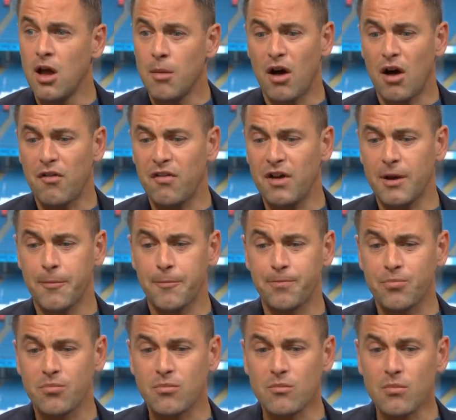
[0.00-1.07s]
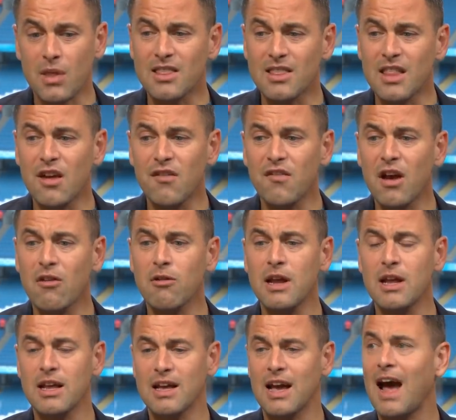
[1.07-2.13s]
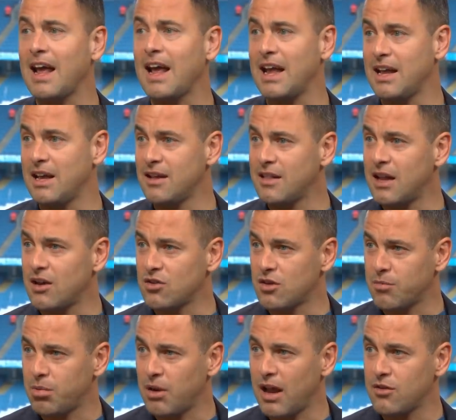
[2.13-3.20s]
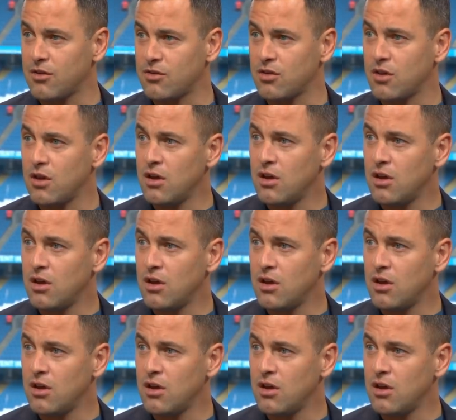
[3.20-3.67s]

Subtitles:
But I think they're very catty, that the players,